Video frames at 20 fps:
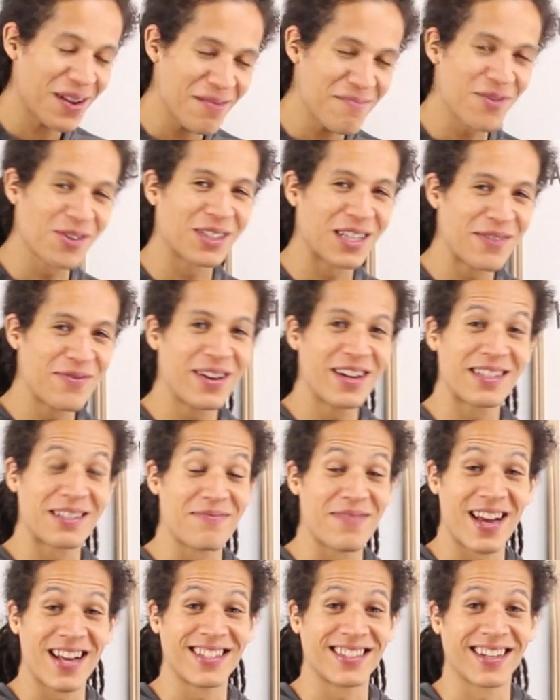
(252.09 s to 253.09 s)
Persimmon is
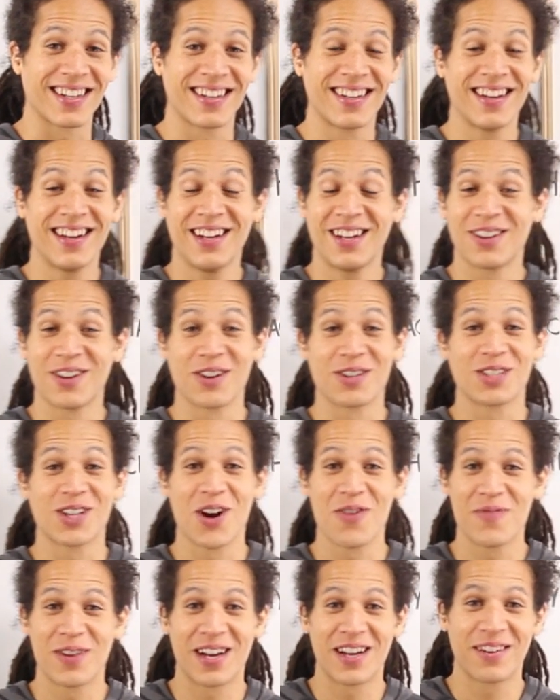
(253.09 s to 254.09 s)
amazing. There are
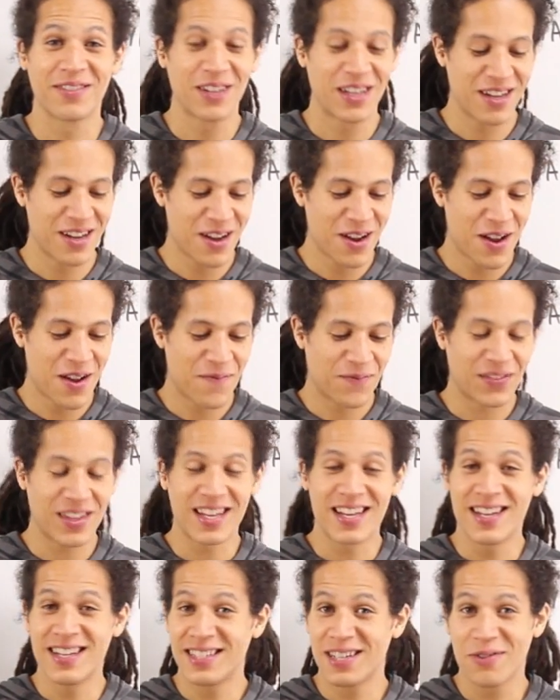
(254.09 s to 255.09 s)
so many
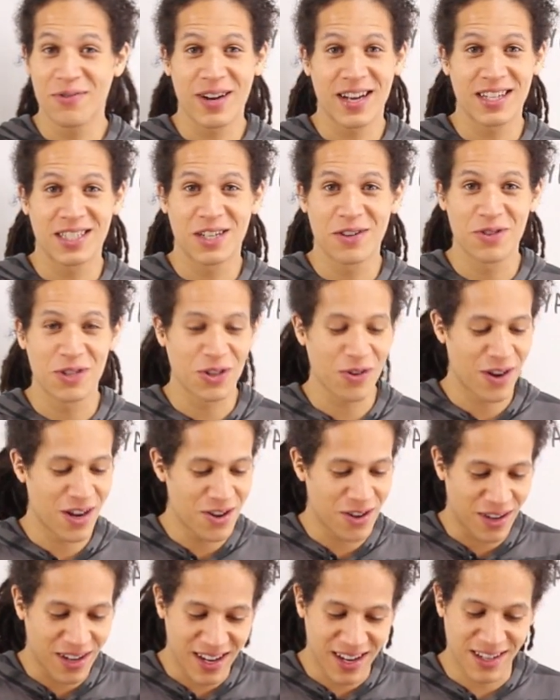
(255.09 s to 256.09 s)
easy ways to enjoy it.
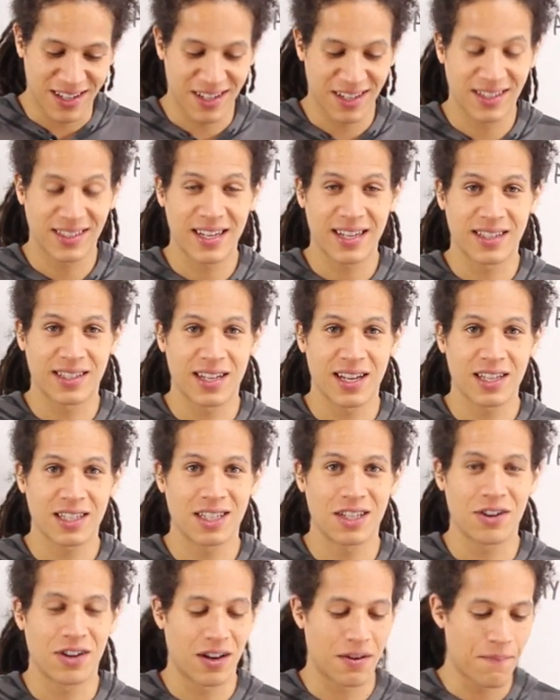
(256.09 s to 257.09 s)
You can eat it just as
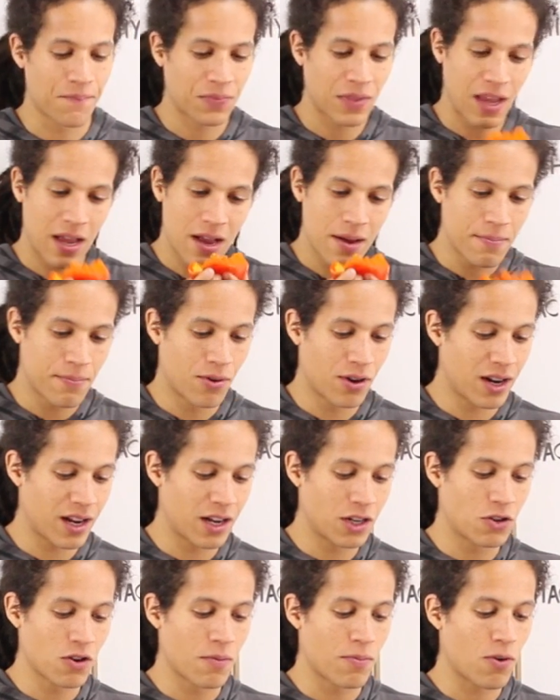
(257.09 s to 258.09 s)
this. You can put it
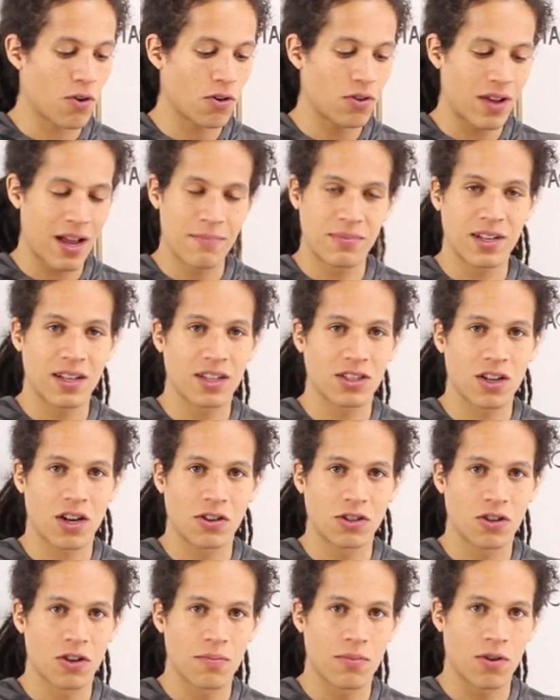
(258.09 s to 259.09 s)
into a bowl, empty this all
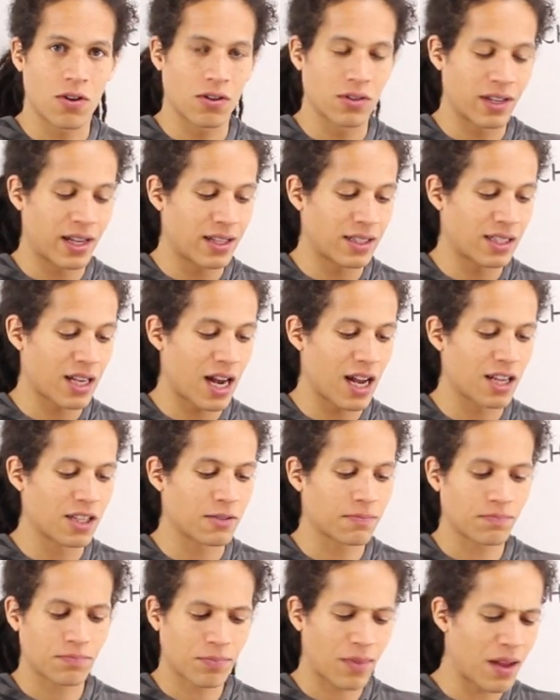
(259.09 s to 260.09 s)
into a bowl, the
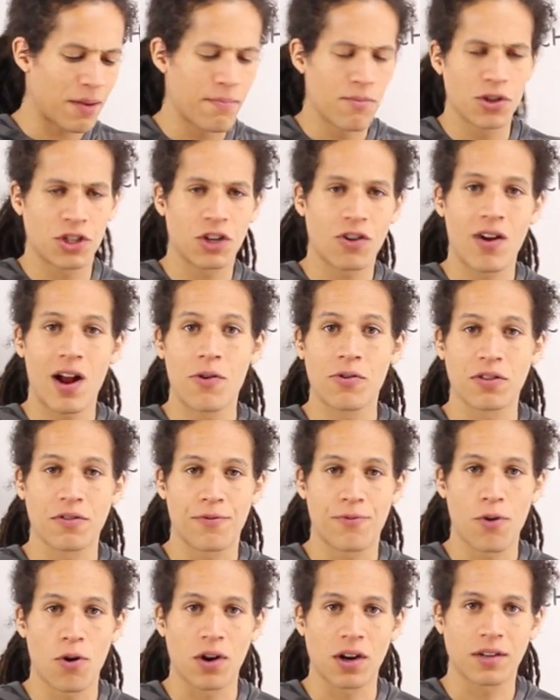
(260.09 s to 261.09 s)
insides, mush it around with
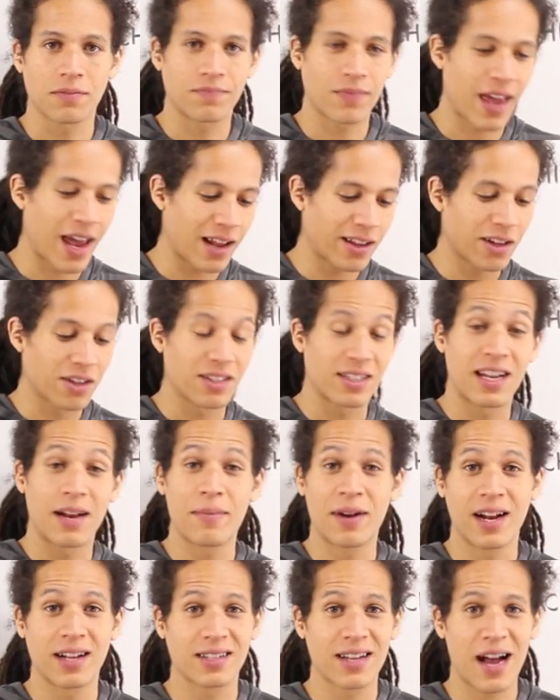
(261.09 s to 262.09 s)
a fork, add a little
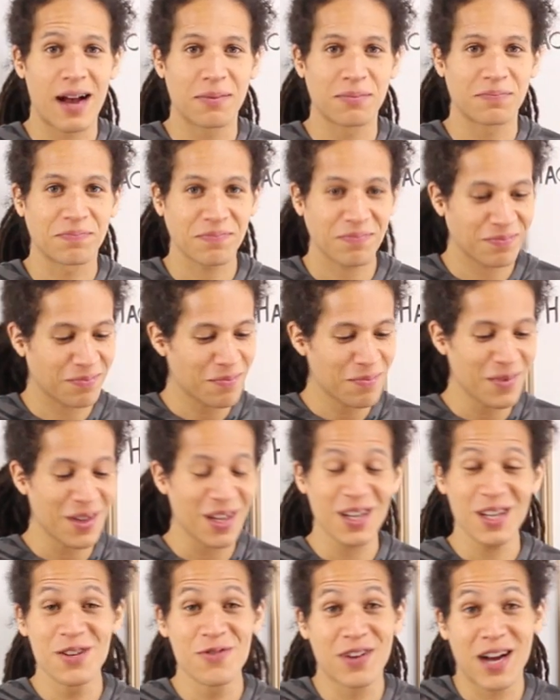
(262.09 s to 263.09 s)
cinnamon on top.
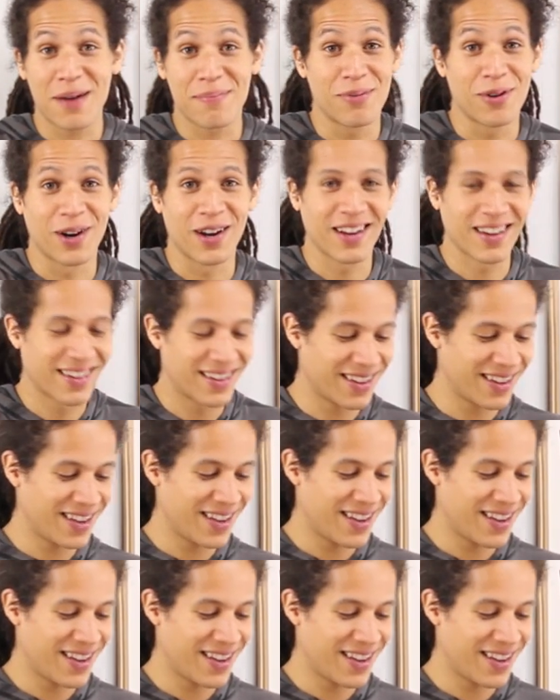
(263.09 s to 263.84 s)
You've got pudding.